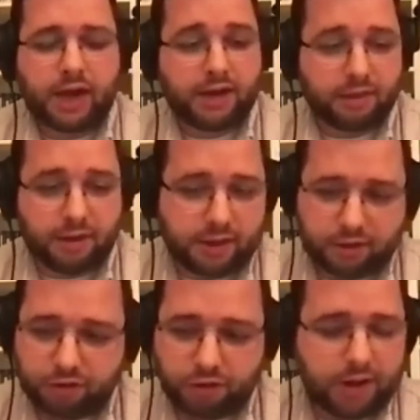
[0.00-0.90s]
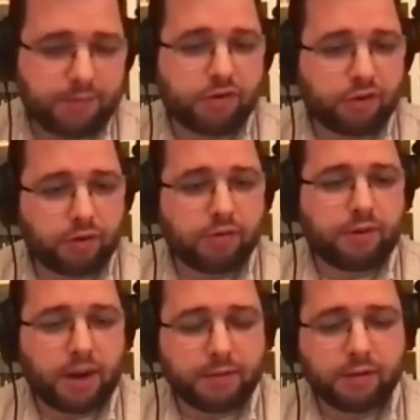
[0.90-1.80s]
I didn't think that story had been told
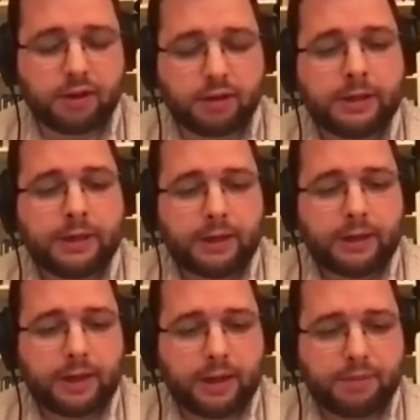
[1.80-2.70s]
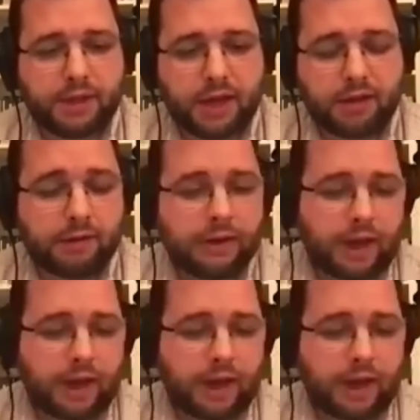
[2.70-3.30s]
properly um, yet.